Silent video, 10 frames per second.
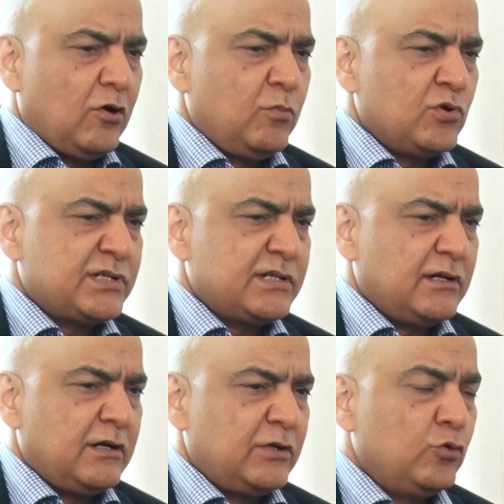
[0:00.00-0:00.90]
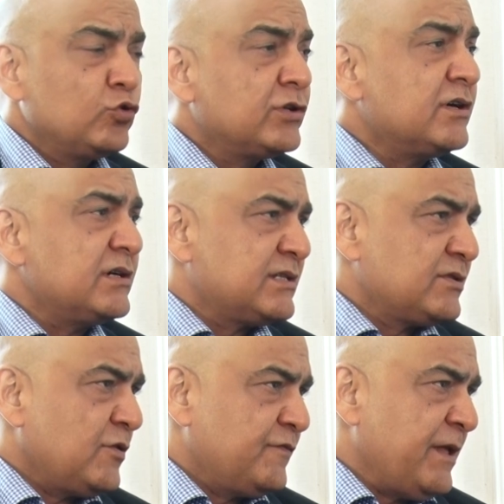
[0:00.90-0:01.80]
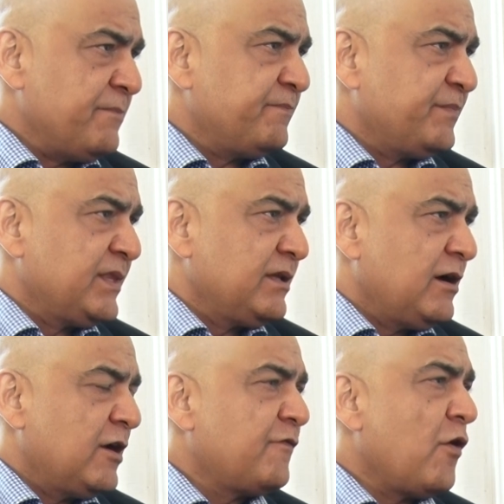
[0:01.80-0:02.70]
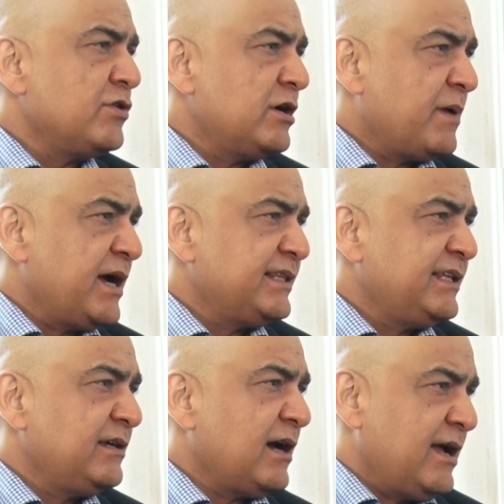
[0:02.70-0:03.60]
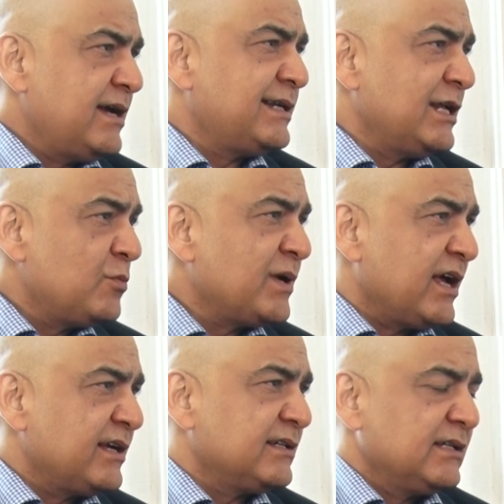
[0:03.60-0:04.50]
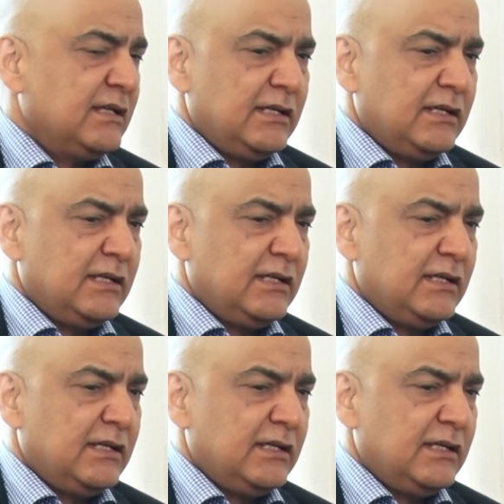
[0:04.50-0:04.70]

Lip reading: Almost two-thirds of them are founded by the IIT alumni.